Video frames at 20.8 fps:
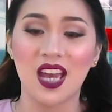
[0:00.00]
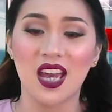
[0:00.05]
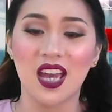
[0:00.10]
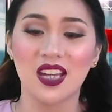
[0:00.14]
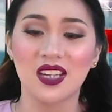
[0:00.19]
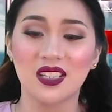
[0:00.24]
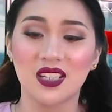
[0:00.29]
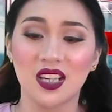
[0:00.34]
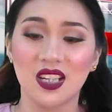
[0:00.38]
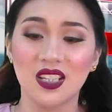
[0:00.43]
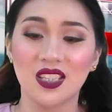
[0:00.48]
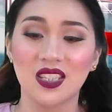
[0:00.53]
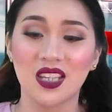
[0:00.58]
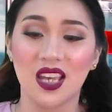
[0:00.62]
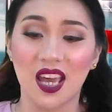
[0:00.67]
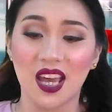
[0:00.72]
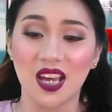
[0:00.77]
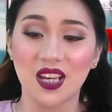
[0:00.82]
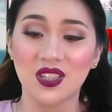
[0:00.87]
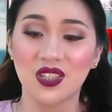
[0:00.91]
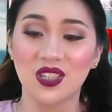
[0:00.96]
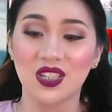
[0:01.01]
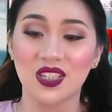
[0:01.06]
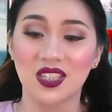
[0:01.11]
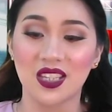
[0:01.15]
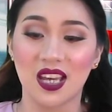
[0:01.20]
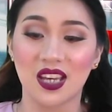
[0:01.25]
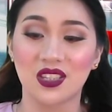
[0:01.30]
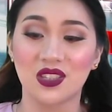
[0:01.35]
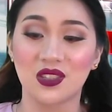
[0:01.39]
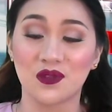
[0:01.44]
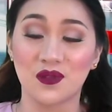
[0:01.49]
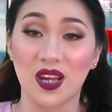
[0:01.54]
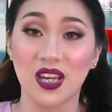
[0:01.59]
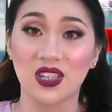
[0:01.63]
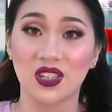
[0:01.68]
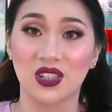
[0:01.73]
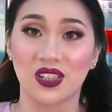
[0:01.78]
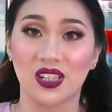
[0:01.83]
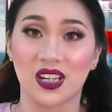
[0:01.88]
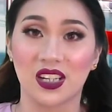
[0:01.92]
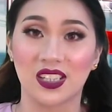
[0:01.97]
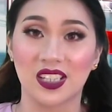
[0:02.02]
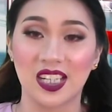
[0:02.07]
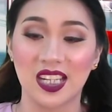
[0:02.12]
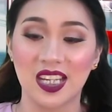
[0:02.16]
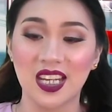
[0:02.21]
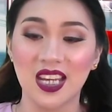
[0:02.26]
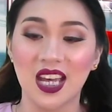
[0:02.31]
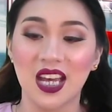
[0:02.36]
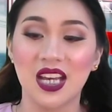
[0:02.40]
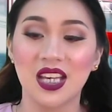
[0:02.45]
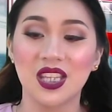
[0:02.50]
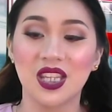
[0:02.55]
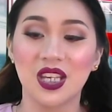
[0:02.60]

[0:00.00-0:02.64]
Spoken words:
and does exercise regularly